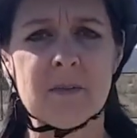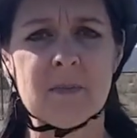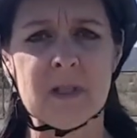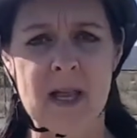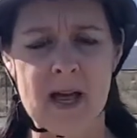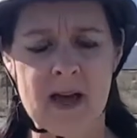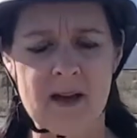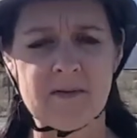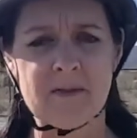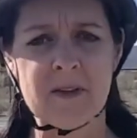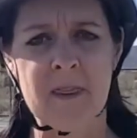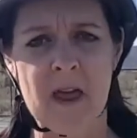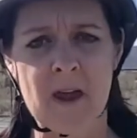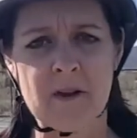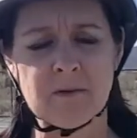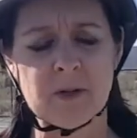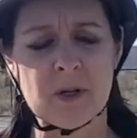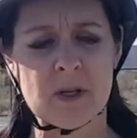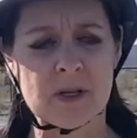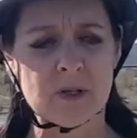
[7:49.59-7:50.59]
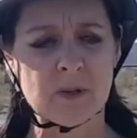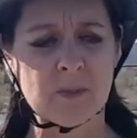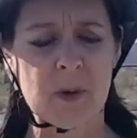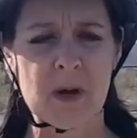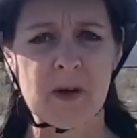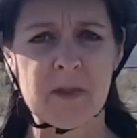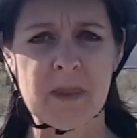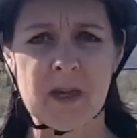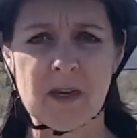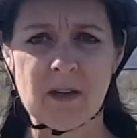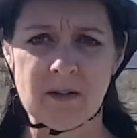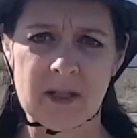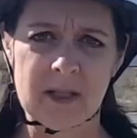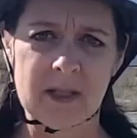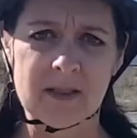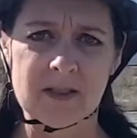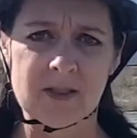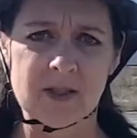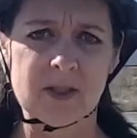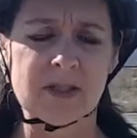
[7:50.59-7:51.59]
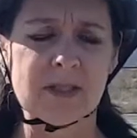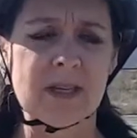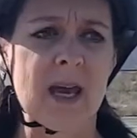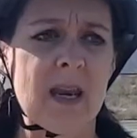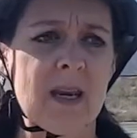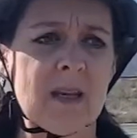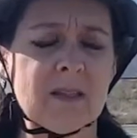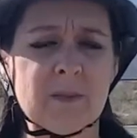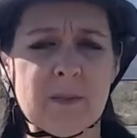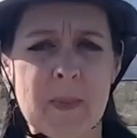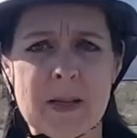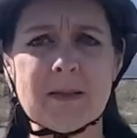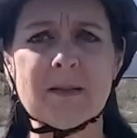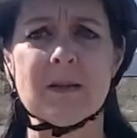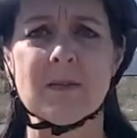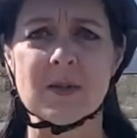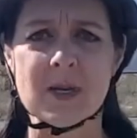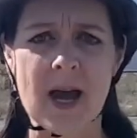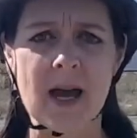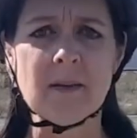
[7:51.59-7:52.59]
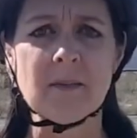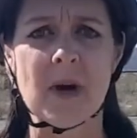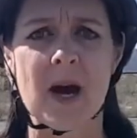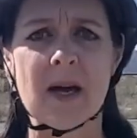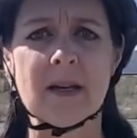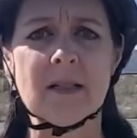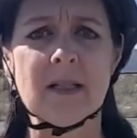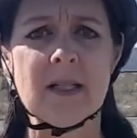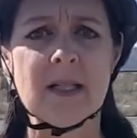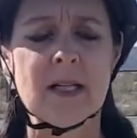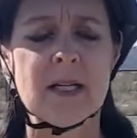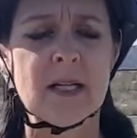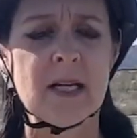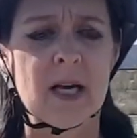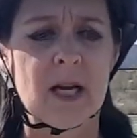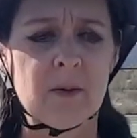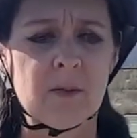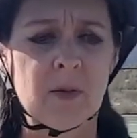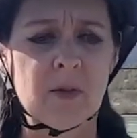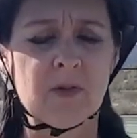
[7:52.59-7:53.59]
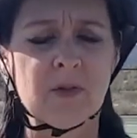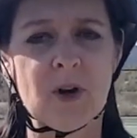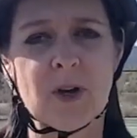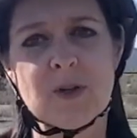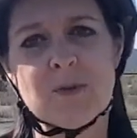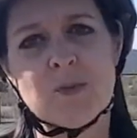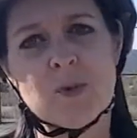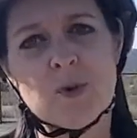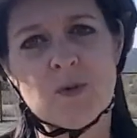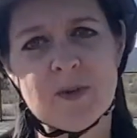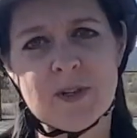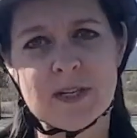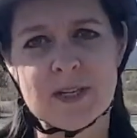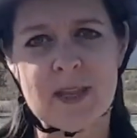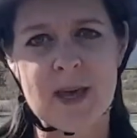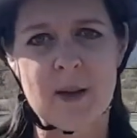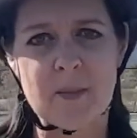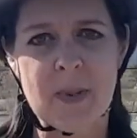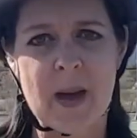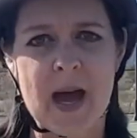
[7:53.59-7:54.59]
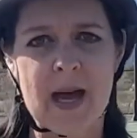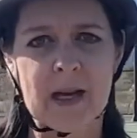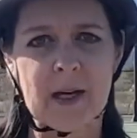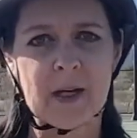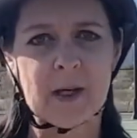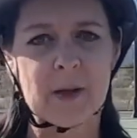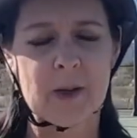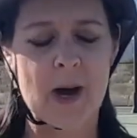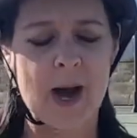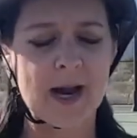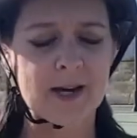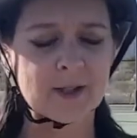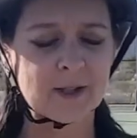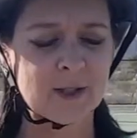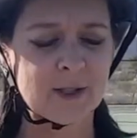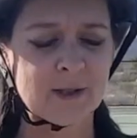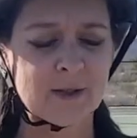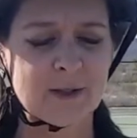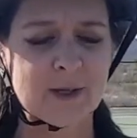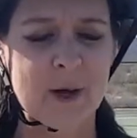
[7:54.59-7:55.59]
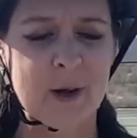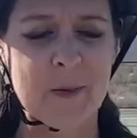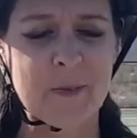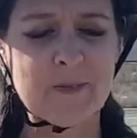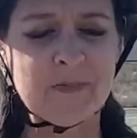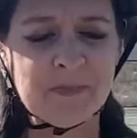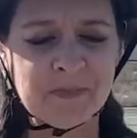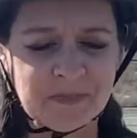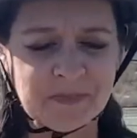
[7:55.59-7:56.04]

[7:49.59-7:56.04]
love and that fruit of the Spirit that you need to just kind of spend some time on before you move into that PAC Interaction. So